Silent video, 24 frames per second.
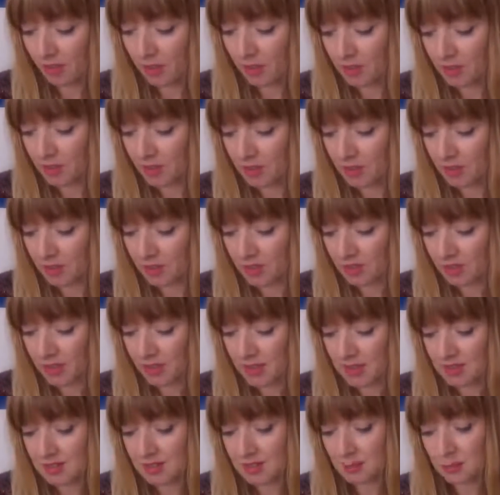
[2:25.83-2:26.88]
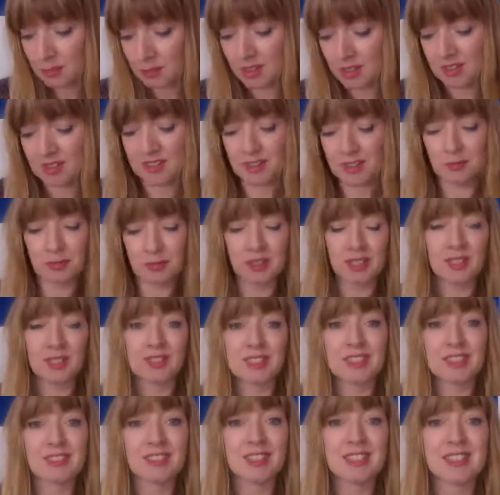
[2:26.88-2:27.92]
Another Essence product I've been
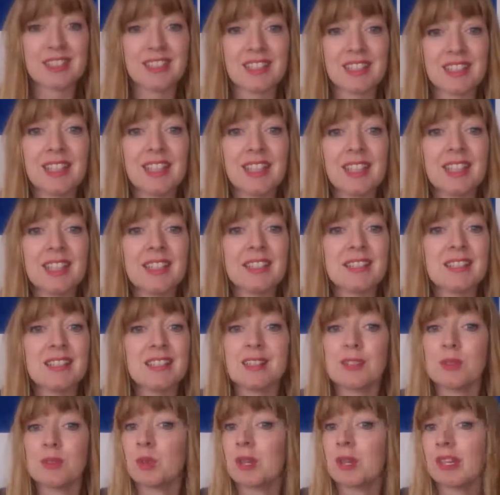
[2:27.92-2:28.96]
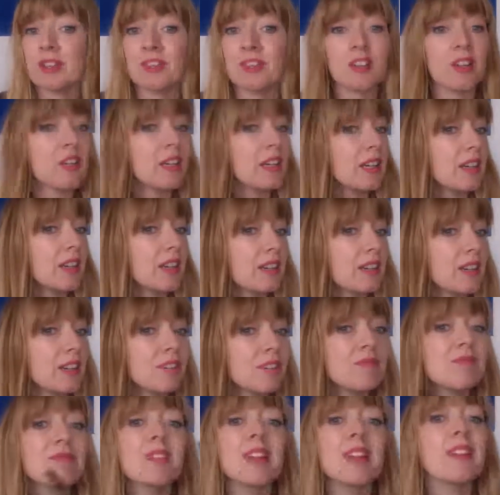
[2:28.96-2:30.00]
using recently is this winged eyeliner.
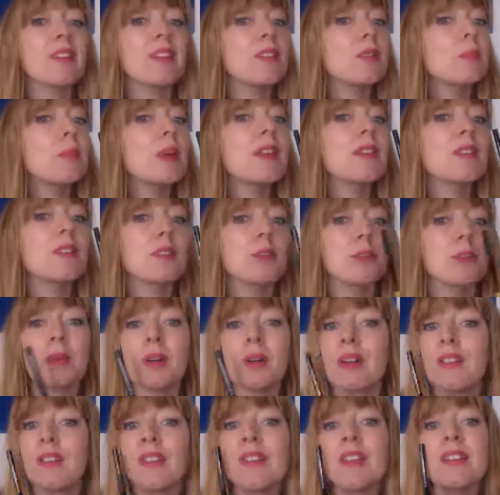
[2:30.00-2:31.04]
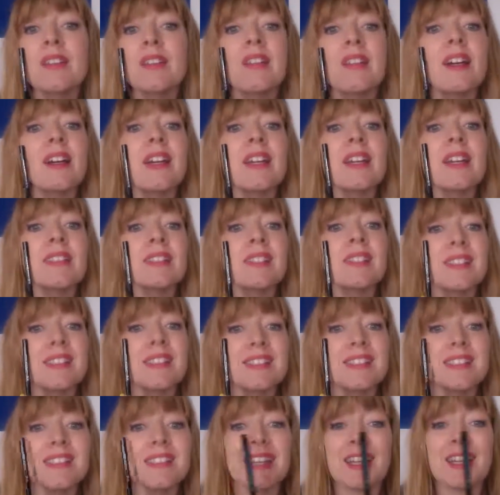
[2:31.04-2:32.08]
Now it's messed up on this eye, as you can
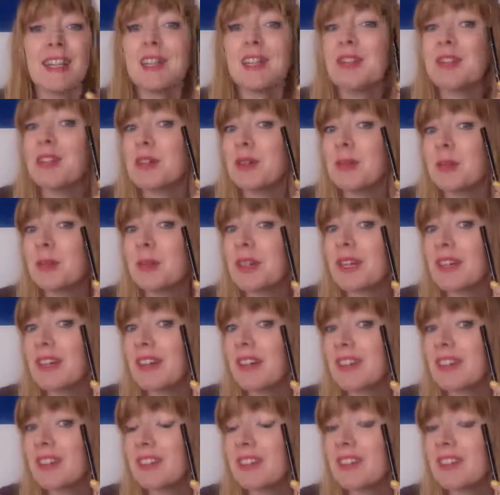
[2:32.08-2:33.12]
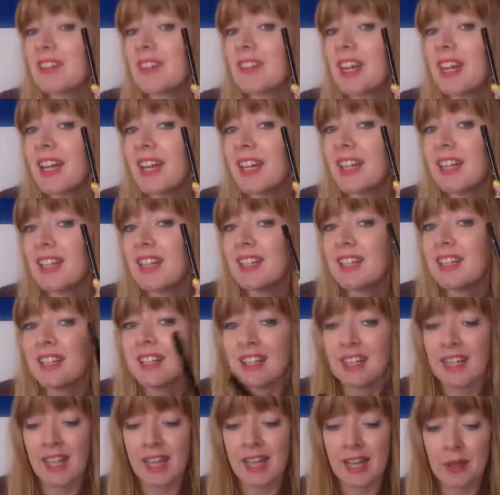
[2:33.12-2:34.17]
see, but here it looks okay.
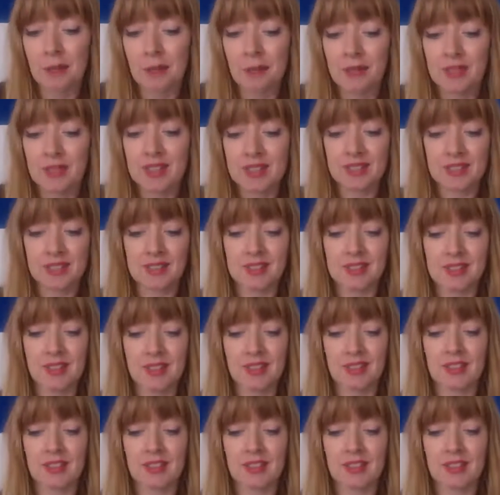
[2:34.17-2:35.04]
This is their